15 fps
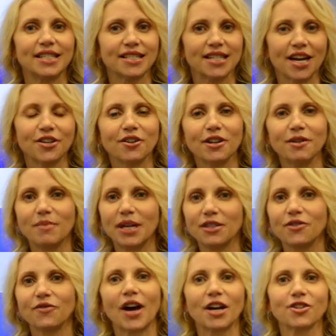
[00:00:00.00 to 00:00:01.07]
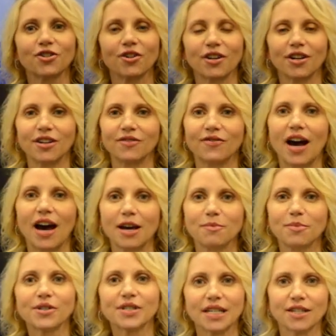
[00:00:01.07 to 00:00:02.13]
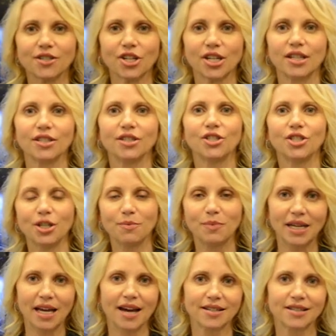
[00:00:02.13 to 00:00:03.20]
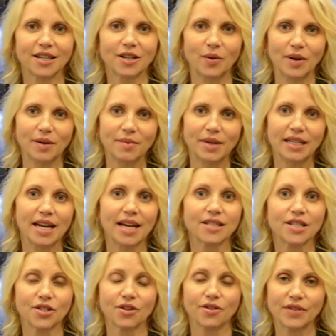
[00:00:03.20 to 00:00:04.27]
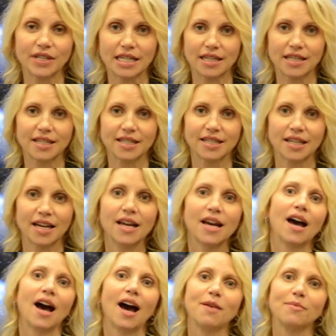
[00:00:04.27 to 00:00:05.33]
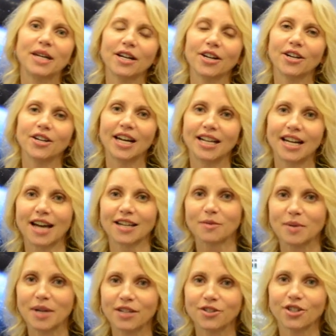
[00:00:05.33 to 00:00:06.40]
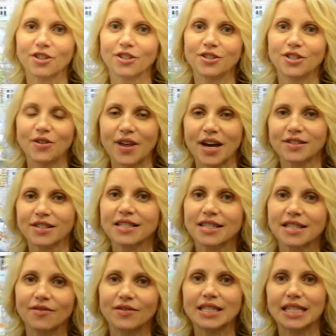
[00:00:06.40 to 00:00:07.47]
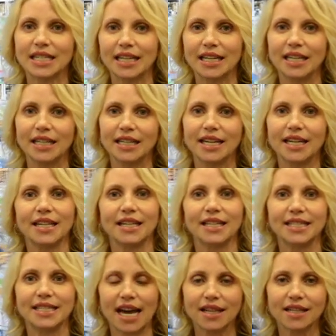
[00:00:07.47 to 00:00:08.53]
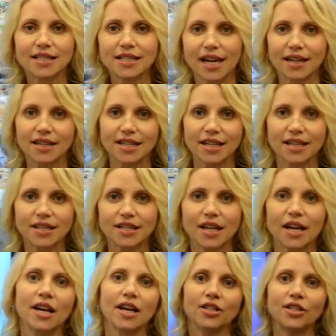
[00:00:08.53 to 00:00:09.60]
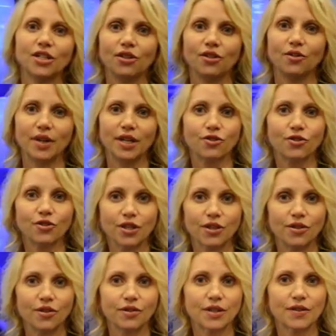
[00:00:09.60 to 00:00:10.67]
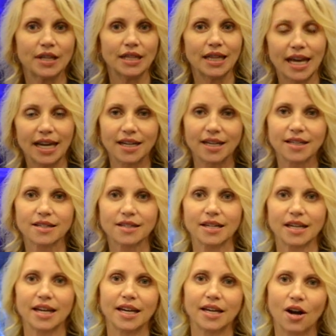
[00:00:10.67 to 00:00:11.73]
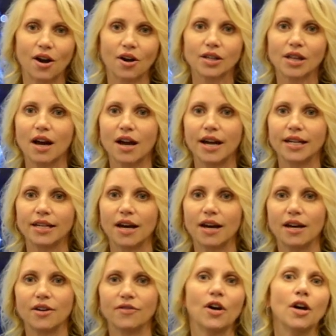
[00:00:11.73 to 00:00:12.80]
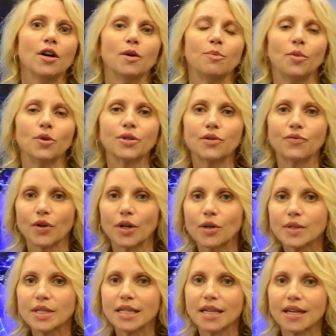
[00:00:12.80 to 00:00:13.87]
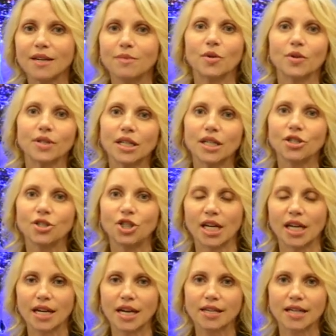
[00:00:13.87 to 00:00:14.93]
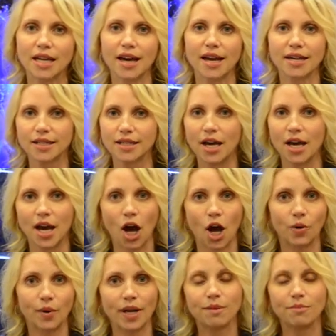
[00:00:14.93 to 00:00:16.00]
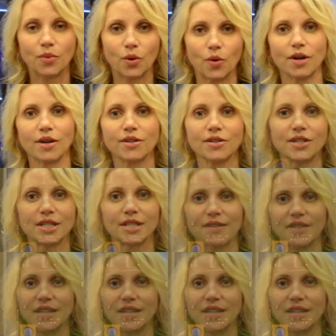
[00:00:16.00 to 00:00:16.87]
designer and manufacturer of high precision GPS equipment and services. I'm here at Xponential 2017 in Dallas, Texas to introduce the latest in our line of multi-frequency, multi-GNSS OEM boards.